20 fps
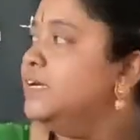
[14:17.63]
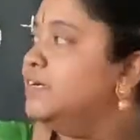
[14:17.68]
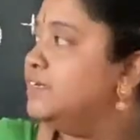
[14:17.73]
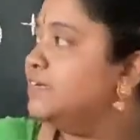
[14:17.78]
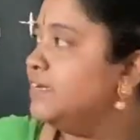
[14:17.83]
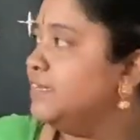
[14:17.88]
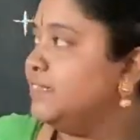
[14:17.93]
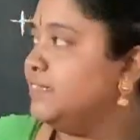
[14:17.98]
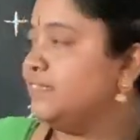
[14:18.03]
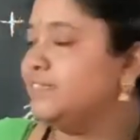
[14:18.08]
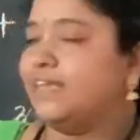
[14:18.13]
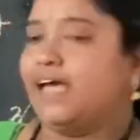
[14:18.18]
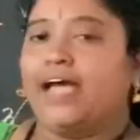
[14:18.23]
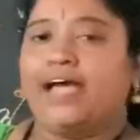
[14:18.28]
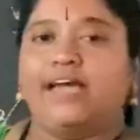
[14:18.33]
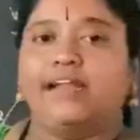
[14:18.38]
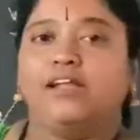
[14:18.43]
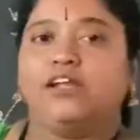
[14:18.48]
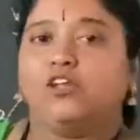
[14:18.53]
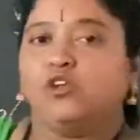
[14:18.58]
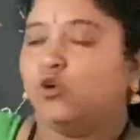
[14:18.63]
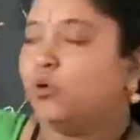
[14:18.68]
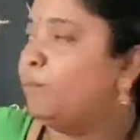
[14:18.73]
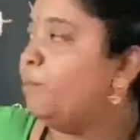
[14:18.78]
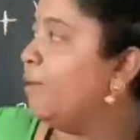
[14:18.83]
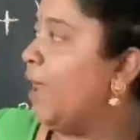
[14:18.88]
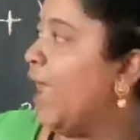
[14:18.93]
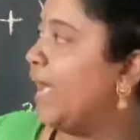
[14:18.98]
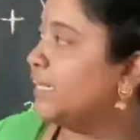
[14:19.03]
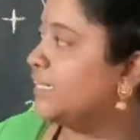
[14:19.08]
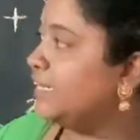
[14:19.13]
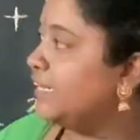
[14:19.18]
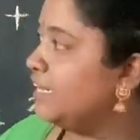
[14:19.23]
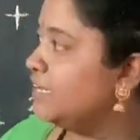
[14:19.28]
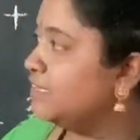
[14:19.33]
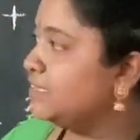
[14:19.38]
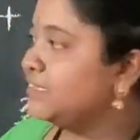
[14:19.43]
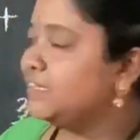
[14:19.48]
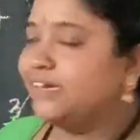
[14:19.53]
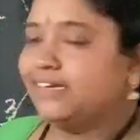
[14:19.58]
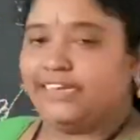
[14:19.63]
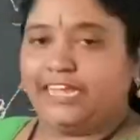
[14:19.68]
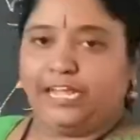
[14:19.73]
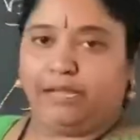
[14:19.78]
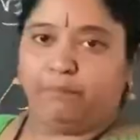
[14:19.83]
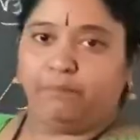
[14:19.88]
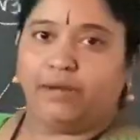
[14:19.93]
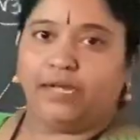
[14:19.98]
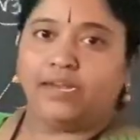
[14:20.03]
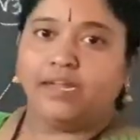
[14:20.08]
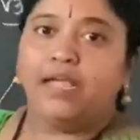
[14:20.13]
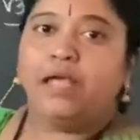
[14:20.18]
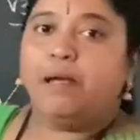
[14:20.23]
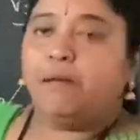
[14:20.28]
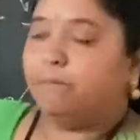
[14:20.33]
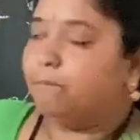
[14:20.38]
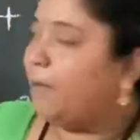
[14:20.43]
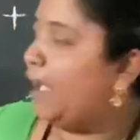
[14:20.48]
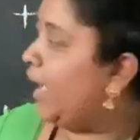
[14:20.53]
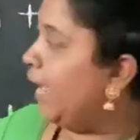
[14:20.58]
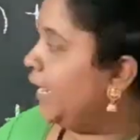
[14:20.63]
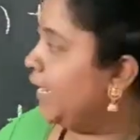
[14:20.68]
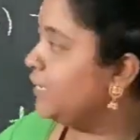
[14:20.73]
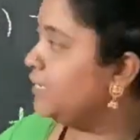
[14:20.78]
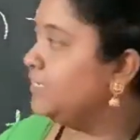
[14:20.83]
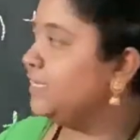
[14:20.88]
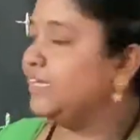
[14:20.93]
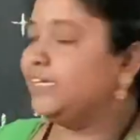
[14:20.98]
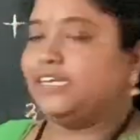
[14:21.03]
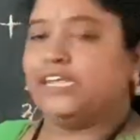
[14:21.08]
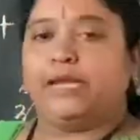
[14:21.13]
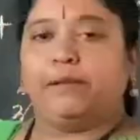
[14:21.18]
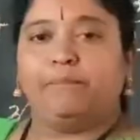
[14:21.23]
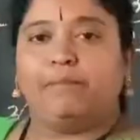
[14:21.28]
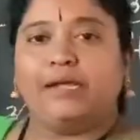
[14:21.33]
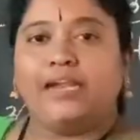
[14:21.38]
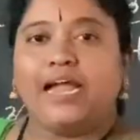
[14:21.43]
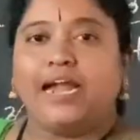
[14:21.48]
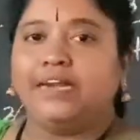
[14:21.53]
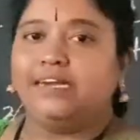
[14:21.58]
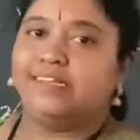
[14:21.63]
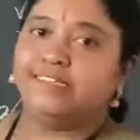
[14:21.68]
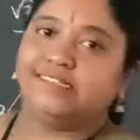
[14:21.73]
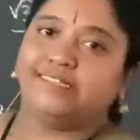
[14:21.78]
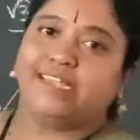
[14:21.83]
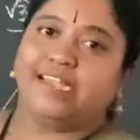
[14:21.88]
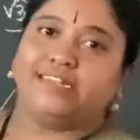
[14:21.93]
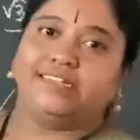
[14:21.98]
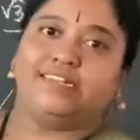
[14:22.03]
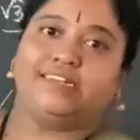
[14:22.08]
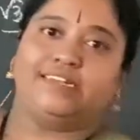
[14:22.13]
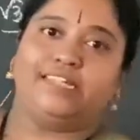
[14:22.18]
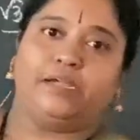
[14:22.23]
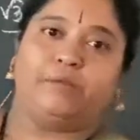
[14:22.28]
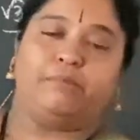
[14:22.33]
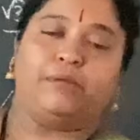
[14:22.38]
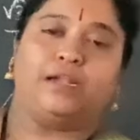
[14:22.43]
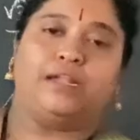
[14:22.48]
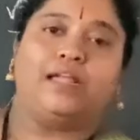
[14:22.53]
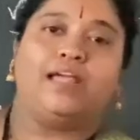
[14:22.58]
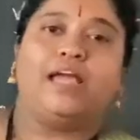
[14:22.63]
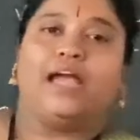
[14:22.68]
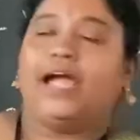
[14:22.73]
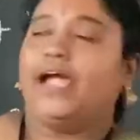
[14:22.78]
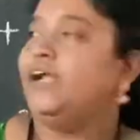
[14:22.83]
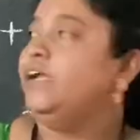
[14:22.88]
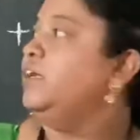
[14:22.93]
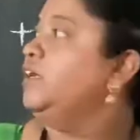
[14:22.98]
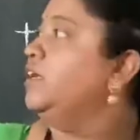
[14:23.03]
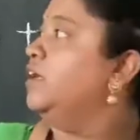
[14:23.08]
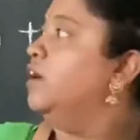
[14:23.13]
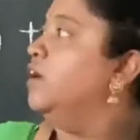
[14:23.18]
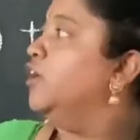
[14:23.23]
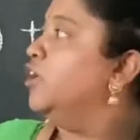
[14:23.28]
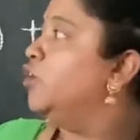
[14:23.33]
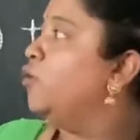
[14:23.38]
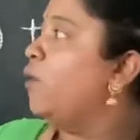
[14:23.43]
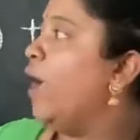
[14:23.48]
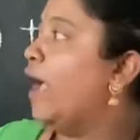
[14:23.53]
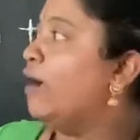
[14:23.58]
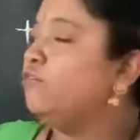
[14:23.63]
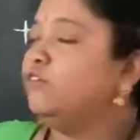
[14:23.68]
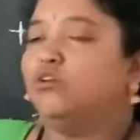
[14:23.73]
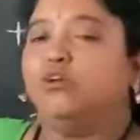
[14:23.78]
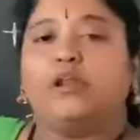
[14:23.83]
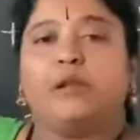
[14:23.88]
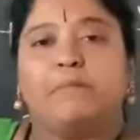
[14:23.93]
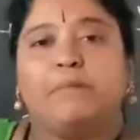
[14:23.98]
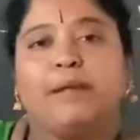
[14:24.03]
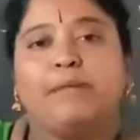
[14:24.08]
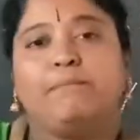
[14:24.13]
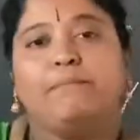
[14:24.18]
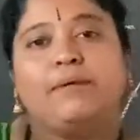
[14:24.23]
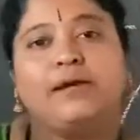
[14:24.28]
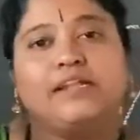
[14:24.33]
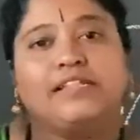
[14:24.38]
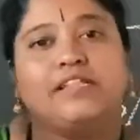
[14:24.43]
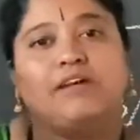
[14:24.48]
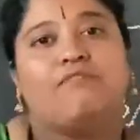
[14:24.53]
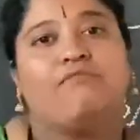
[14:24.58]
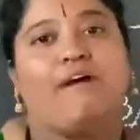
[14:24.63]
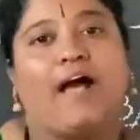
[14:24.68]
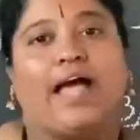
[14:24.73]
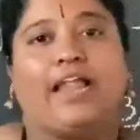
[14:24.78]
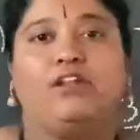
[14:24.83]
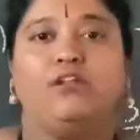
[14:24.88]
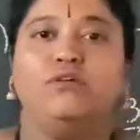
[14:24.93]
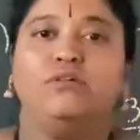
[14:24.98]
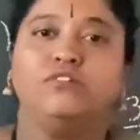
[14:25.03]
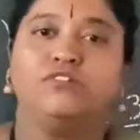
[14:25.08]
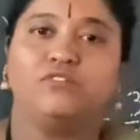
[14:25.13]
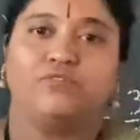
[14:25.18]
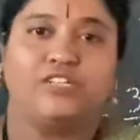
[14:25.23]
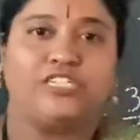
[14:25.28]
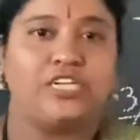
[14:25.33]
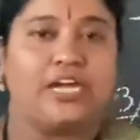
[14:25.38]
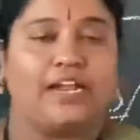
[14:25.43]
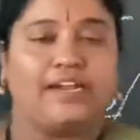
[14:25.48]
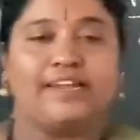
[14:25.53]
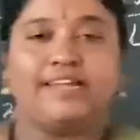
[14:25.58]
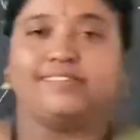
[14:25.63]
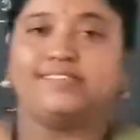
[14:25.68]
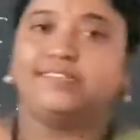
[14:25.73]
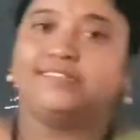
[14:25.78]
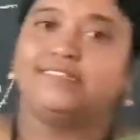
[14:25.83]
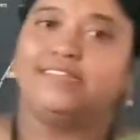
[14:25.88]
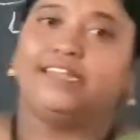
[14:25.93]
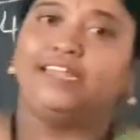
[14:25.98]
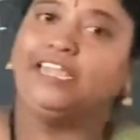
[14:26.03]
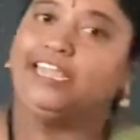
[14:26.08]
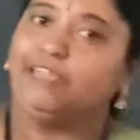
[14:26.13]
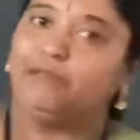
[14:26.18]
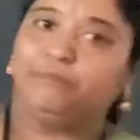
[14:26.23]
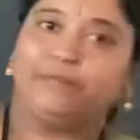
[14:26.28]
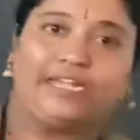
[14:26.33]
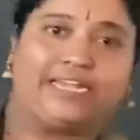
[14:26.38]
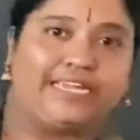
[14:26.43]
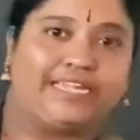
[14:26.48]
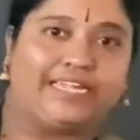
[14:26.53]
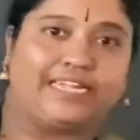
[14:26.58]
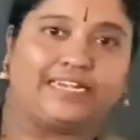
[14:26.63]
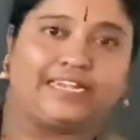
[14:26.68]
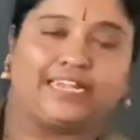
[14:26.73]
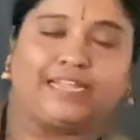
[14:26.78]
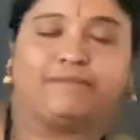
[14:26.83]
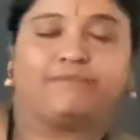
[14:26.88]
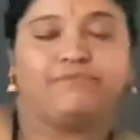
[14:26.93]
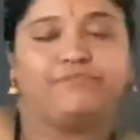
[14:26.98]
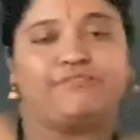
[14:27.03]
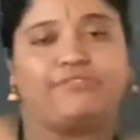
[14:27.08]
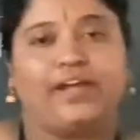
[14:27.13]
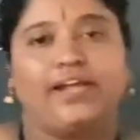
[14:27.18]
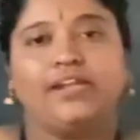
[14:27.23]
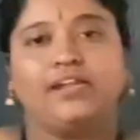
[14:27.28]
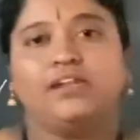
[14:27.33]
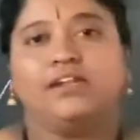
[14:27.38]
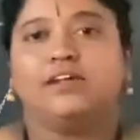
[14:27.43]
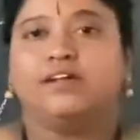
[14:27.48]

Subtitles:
Till that you practice the table, by head the table, understand the table, and you have to remember the values which are necessary immediately. Fine.